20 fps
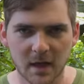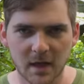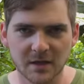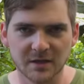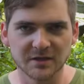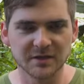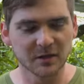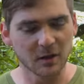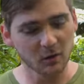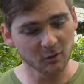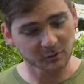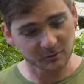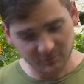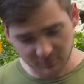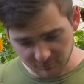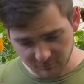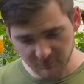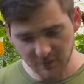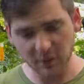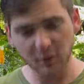So,
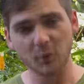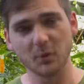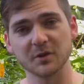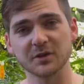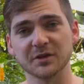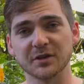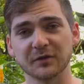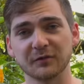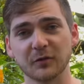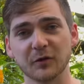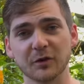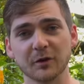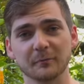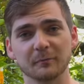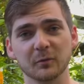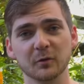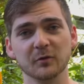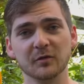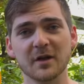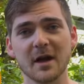in order to further
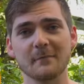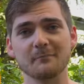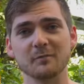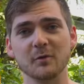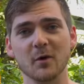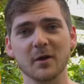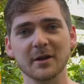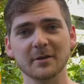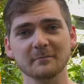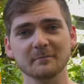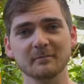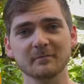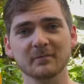prove that point,